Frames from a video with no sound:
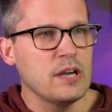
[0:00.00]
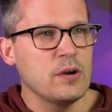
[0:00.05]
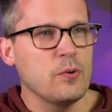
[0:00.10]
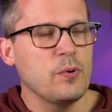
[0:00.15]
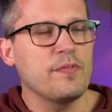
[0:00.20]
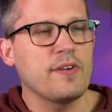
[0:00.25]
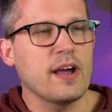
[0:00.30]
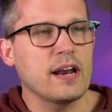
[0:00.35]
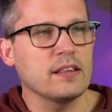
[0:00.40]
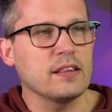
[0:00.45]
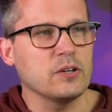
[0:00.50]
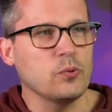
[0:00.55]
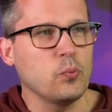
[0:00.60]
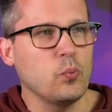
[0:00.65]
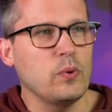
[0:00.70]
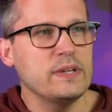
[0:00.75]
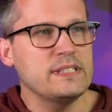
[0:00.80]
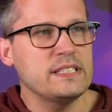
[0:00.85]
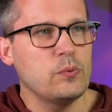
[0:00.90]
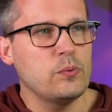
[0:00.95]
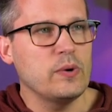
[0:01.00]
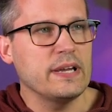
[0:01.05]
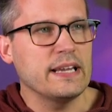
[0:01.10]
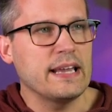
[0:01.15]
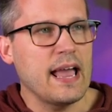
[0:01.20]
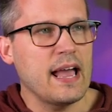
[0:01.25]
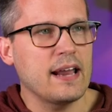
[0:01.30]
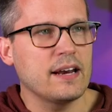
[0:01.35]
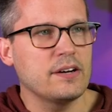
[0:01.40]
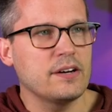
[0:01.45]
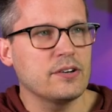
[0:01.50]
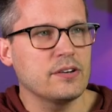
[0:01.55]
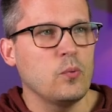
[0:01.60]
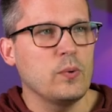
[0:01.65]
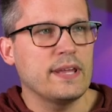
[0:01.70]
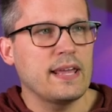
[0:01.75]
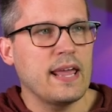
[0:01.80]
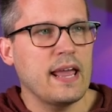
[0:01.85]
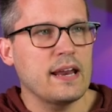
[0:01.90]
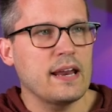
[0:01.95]
We've got a little WYSIWYG editor.
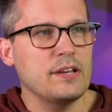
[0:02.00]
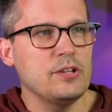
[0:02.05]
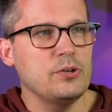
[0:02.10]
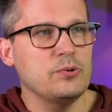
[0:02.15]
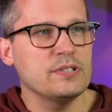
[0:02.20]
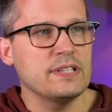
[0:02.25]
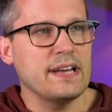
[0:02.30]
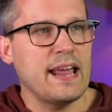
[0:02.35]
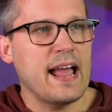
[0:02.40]
We can use an